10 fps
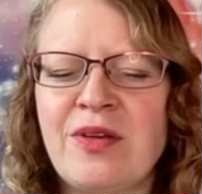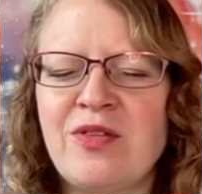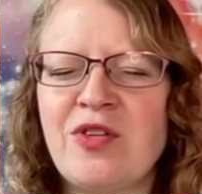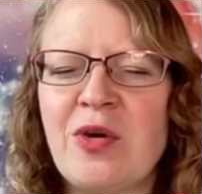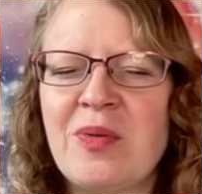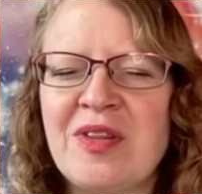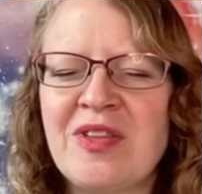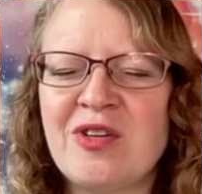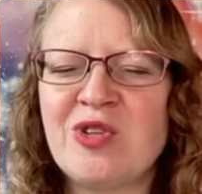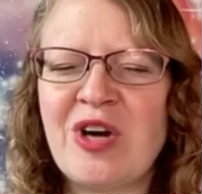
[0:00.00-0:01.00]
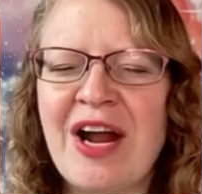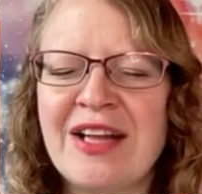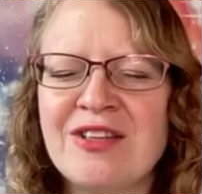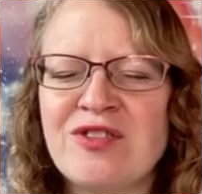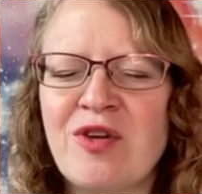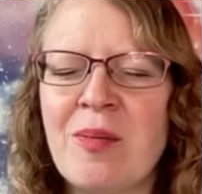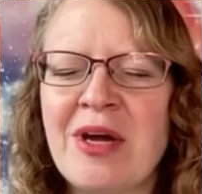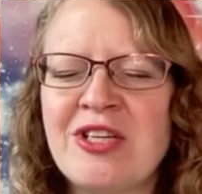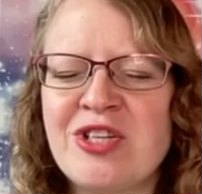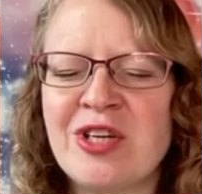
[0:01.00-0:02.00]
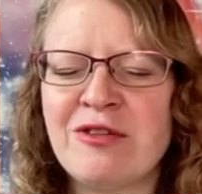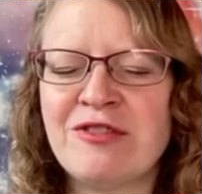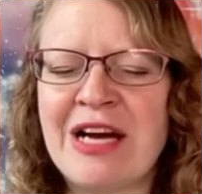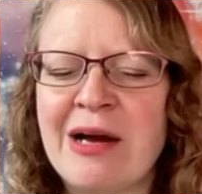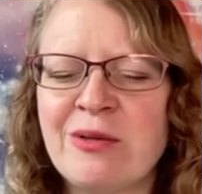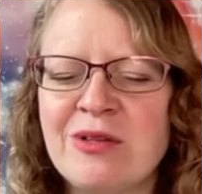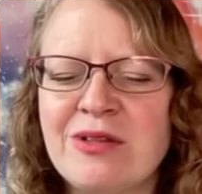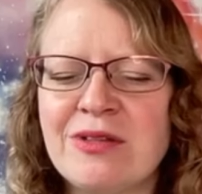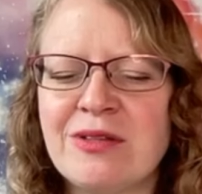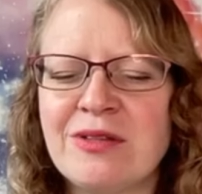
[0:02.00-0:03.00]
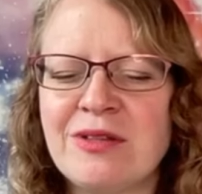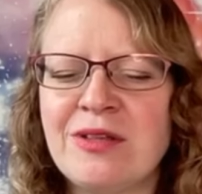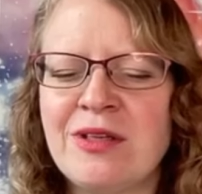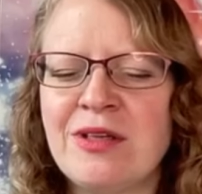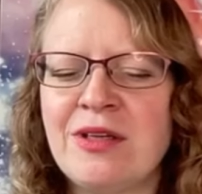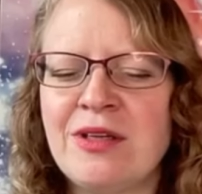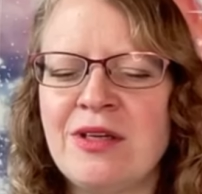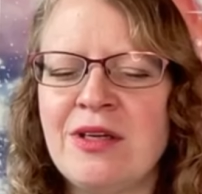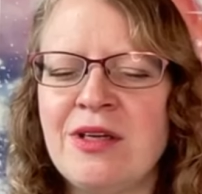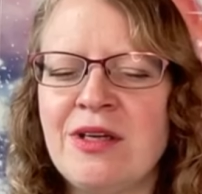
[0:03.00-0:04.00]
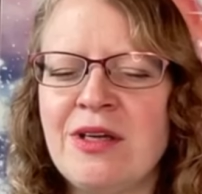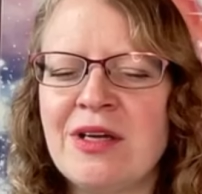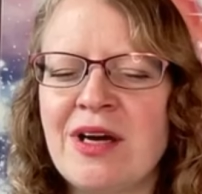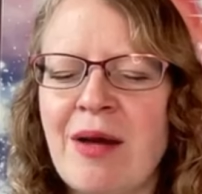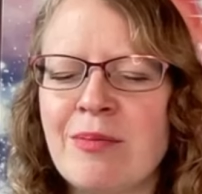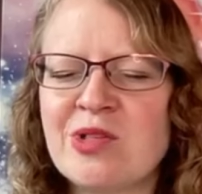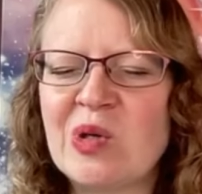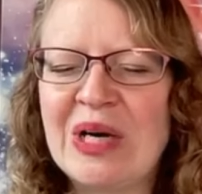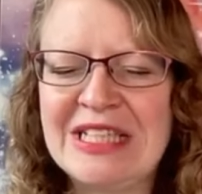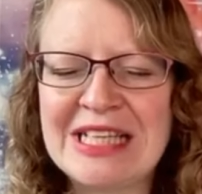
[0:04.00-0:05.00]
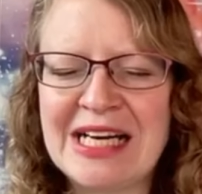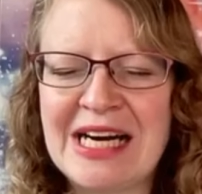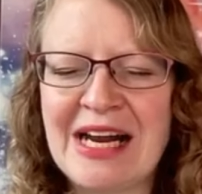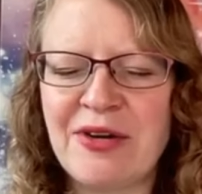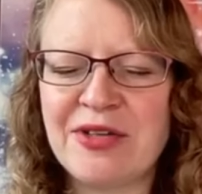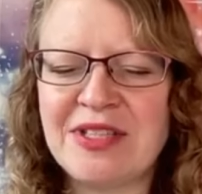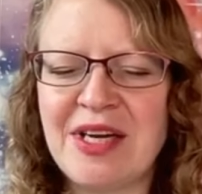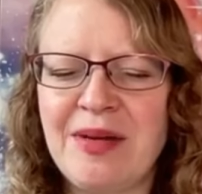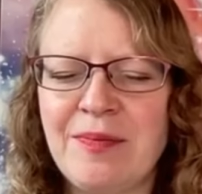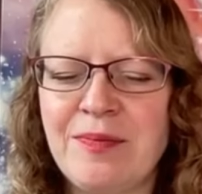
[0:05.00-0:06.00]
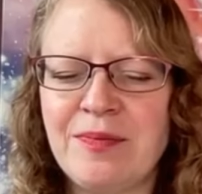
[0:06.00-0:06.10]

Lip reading: And so with the transformation of doubt comes greater clarity.